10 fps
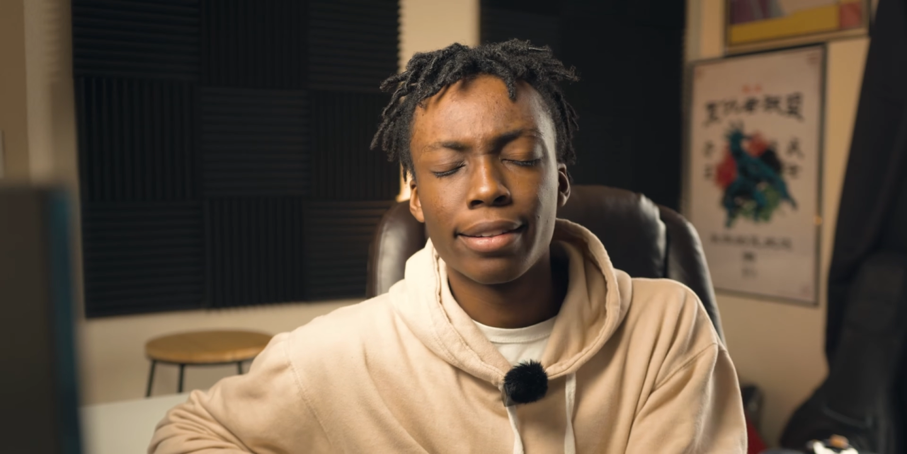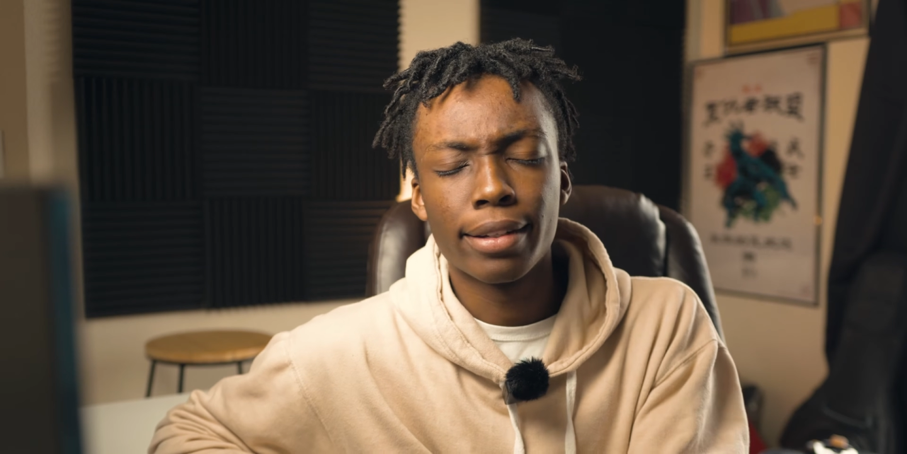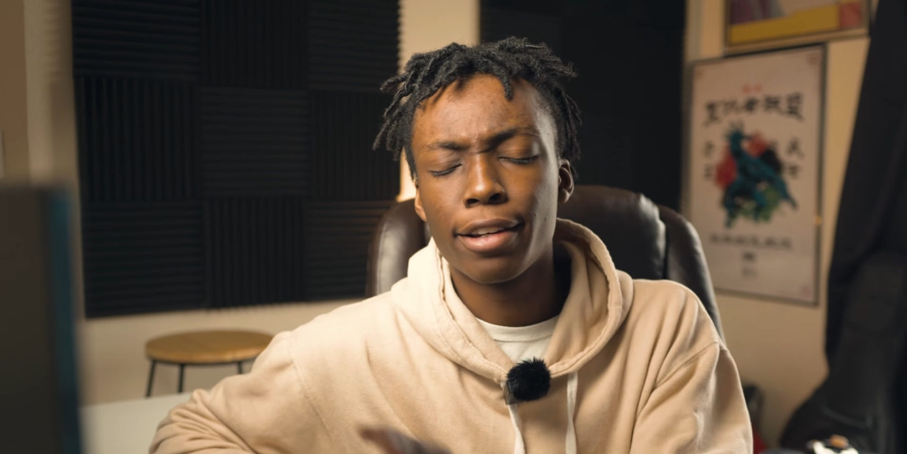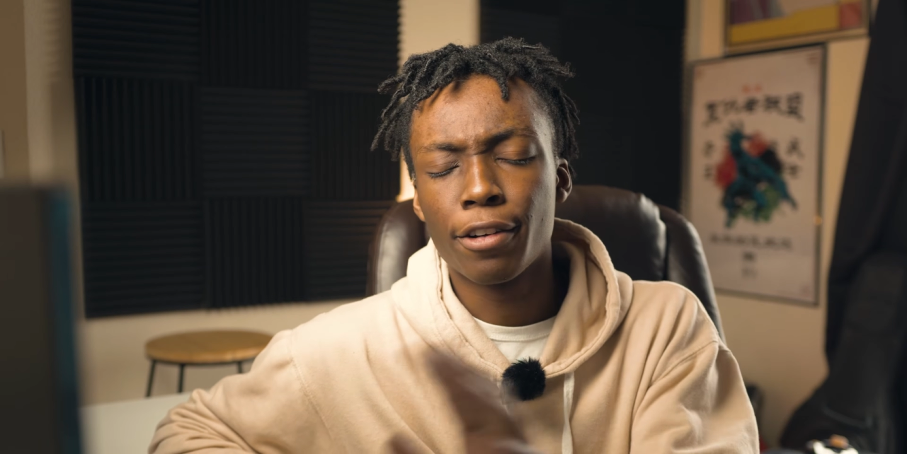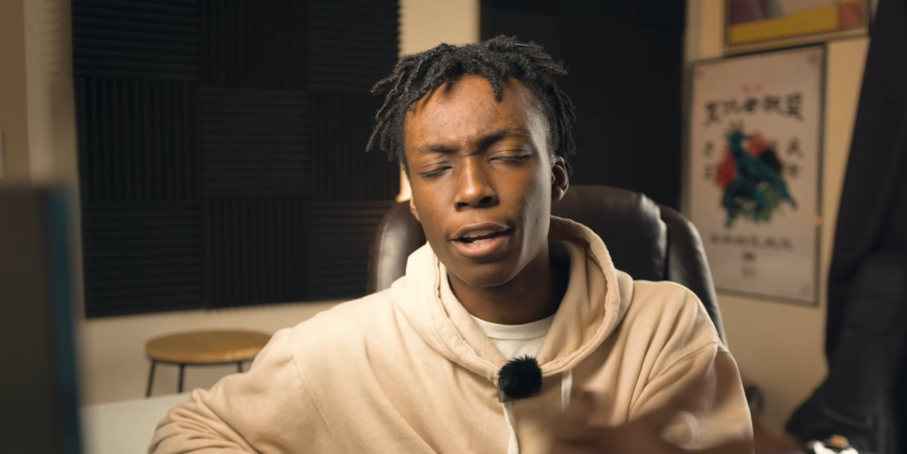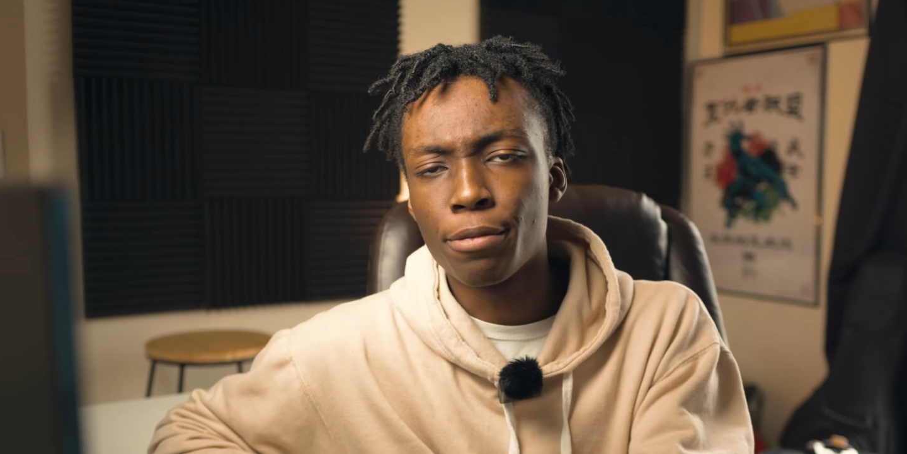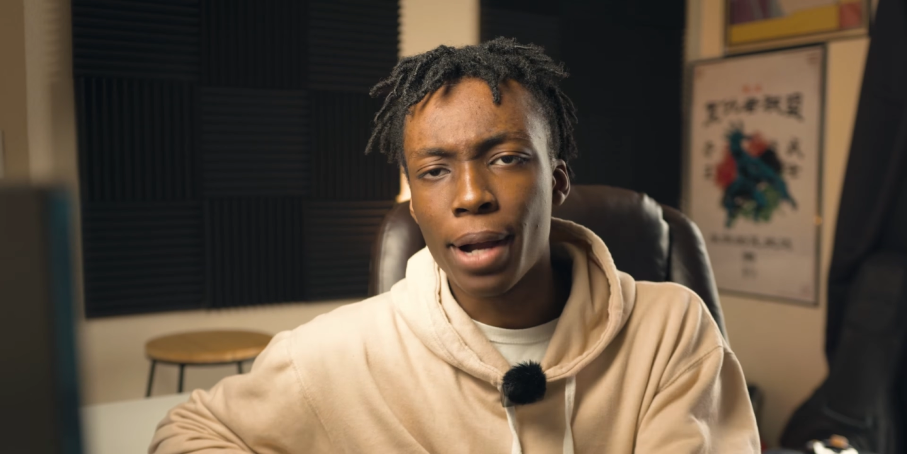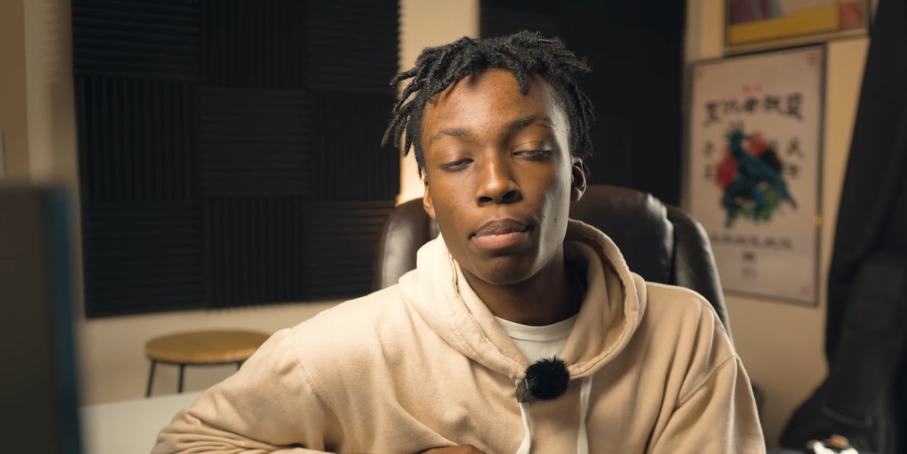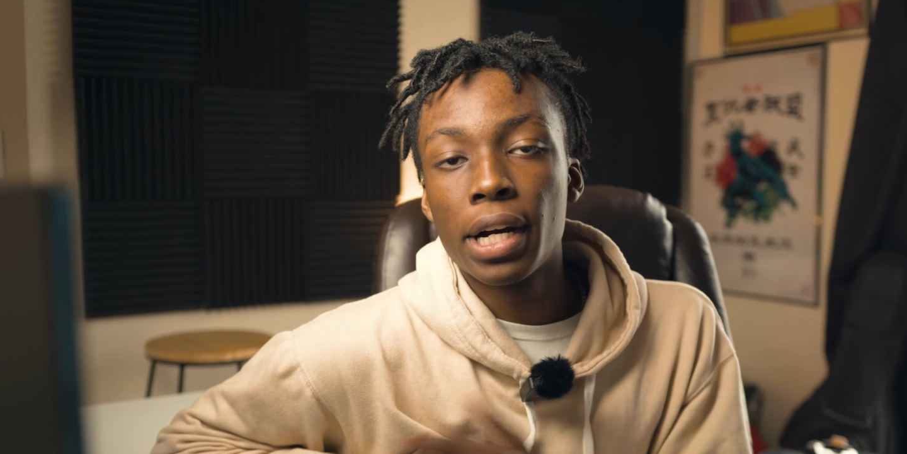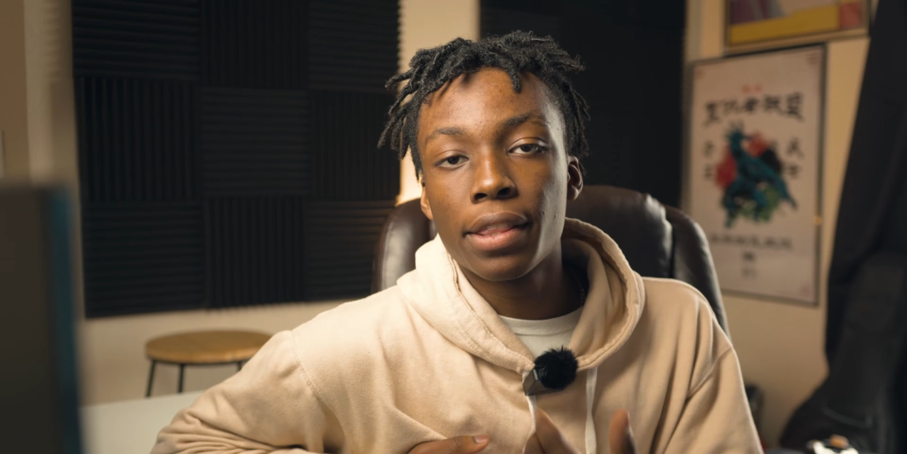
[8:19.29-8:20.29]
never
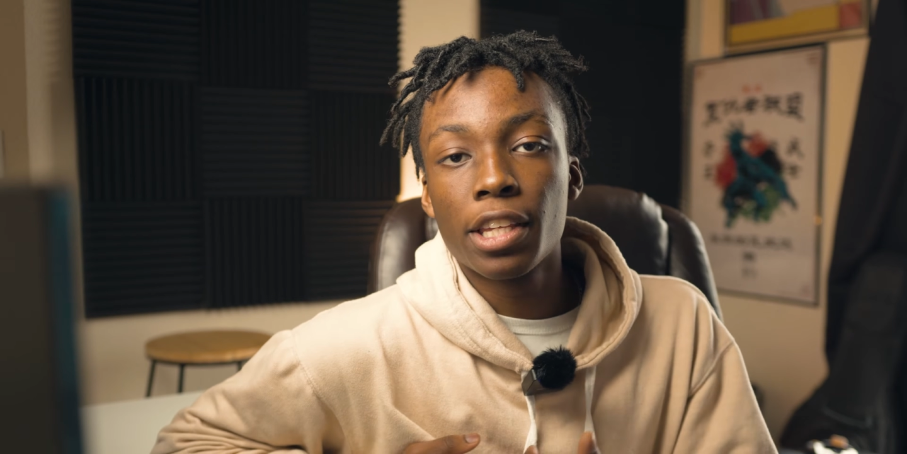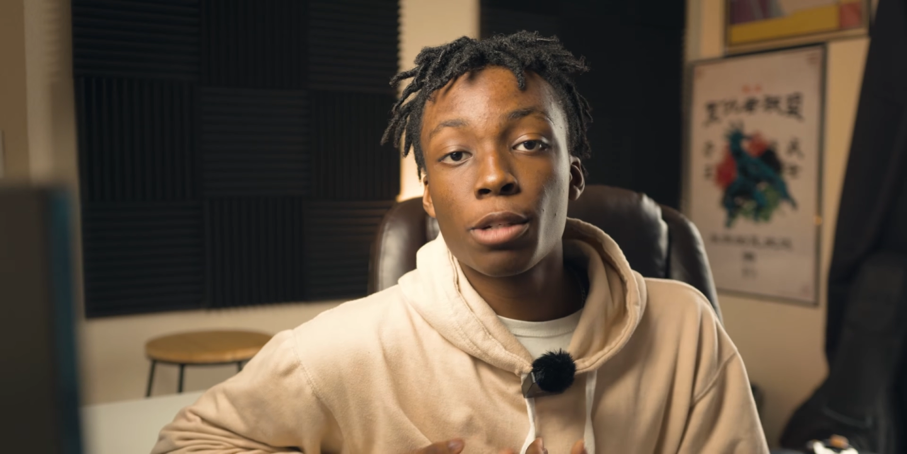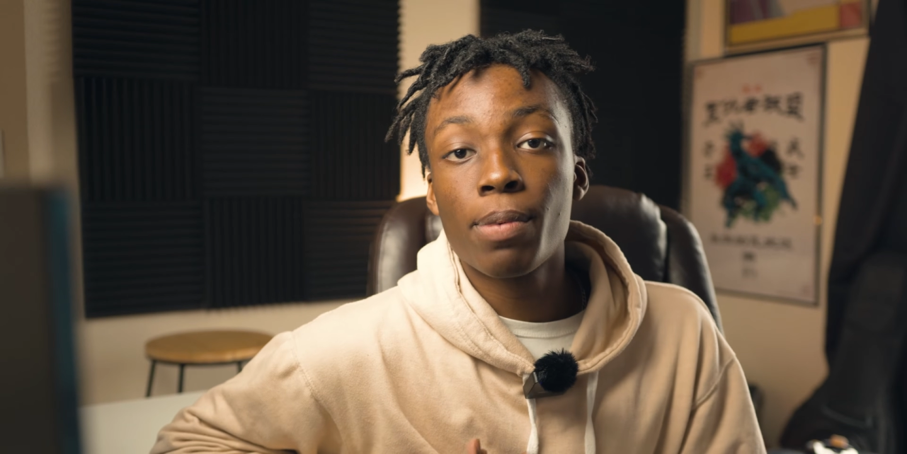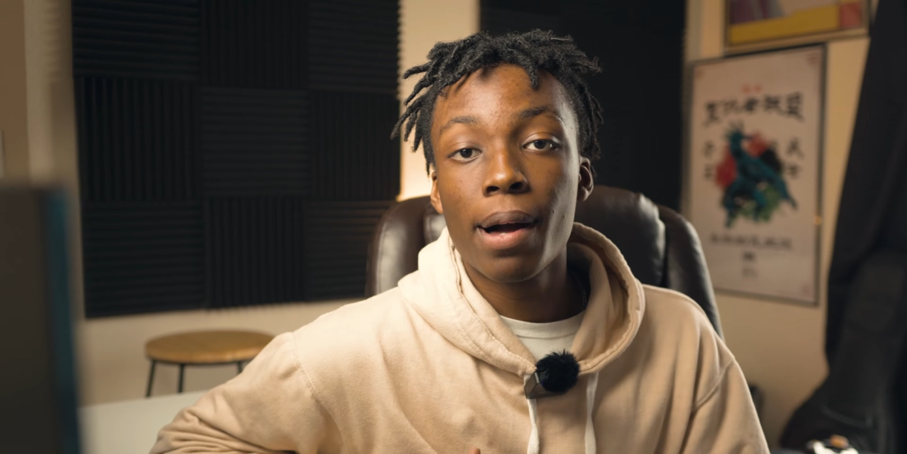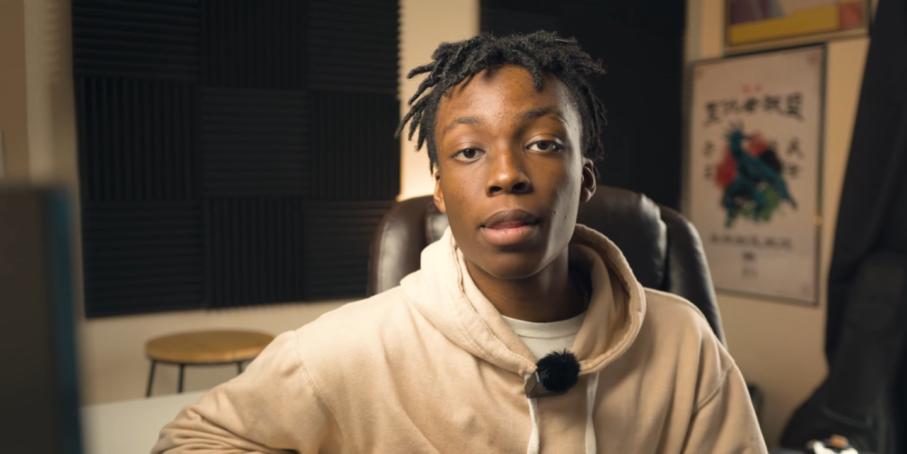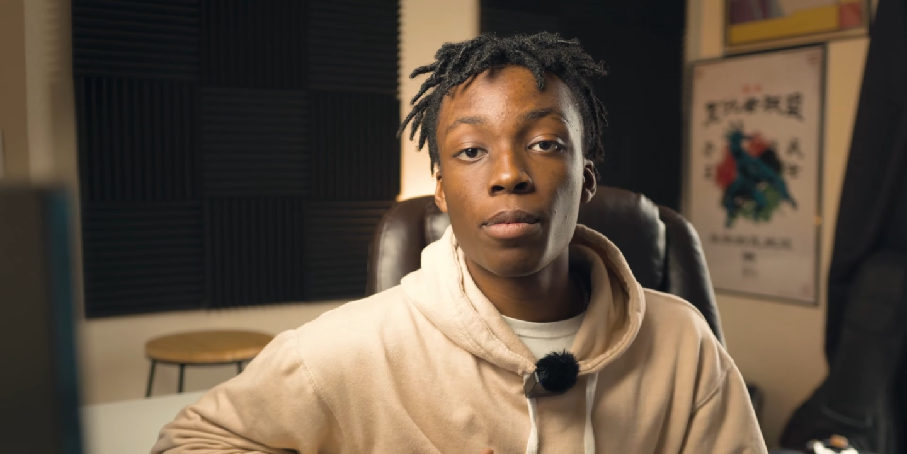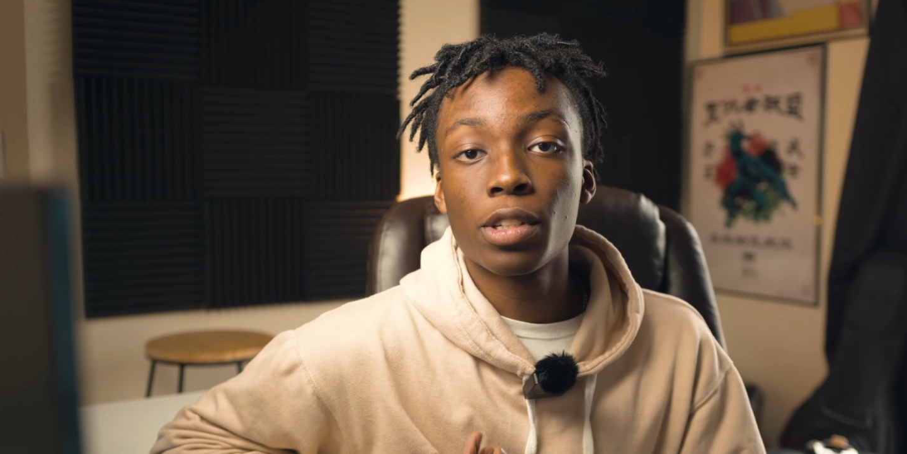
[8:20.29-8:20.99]
mind. But this problem